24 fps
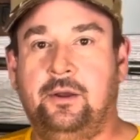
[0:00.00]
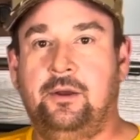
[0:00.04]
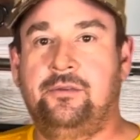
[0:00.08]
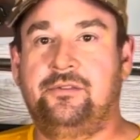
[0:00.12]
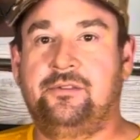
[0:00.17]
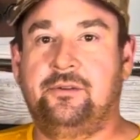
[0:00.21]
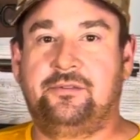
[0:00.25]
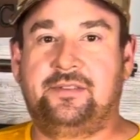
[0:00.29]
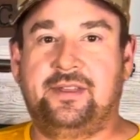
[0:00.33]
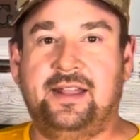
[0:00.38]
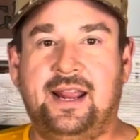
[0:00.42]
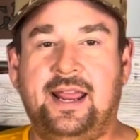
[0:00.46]

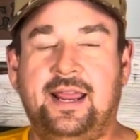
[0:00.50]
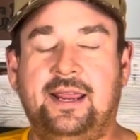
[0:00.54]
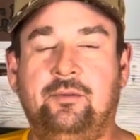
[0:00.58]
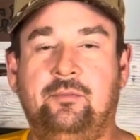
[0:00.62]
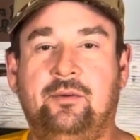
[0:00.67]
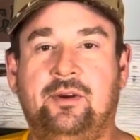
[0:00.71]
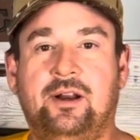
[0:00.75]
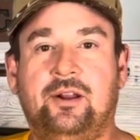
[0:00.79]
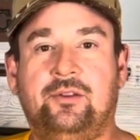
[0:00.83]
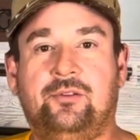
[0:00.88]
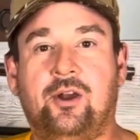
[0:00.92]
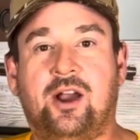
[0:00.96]
So today
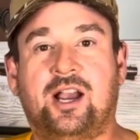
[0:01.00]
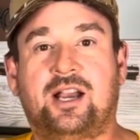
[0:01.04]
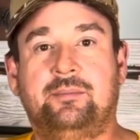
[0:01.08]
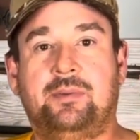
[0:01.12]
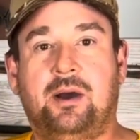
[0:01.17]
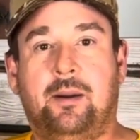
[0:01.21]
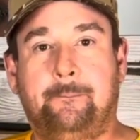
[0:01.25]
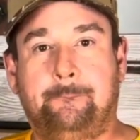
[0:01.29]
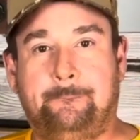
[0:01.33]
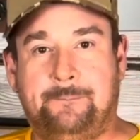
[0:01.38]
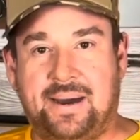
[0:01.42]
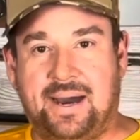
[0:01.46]
we're going to talk
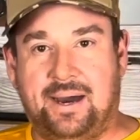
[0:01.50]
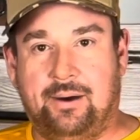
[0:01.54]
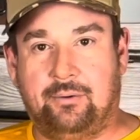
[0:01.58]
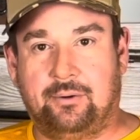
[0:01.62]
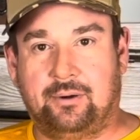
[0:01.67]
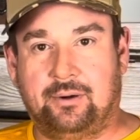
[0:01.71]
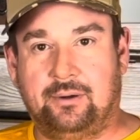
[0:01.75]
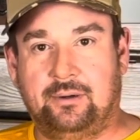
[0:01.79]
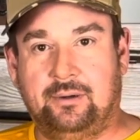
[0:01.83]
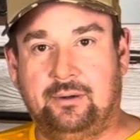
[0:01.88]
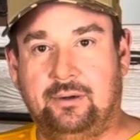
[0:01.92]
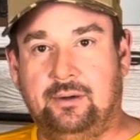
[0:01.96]
about
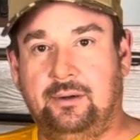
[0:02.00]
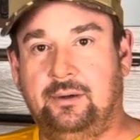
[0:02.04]
powder,